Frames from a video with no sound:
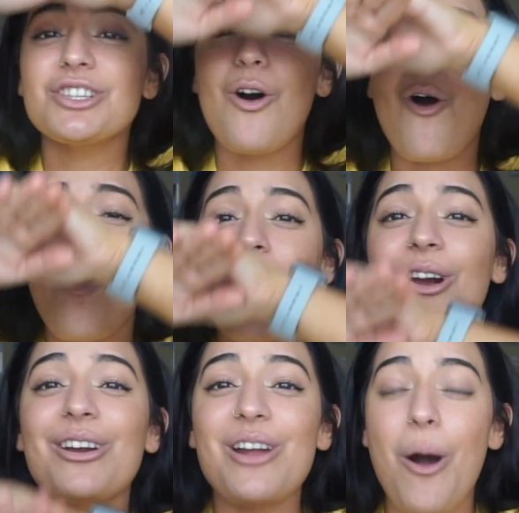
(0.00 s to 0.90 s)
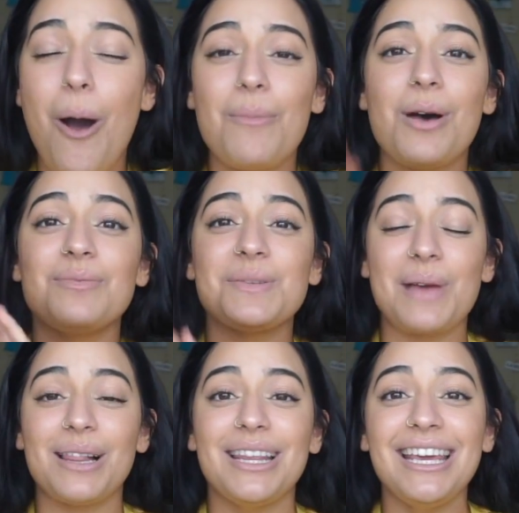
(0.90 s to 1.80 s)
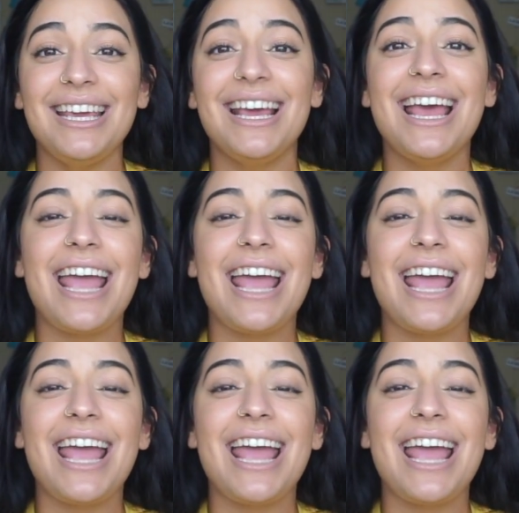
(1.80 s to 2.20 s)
hard on mom's belly,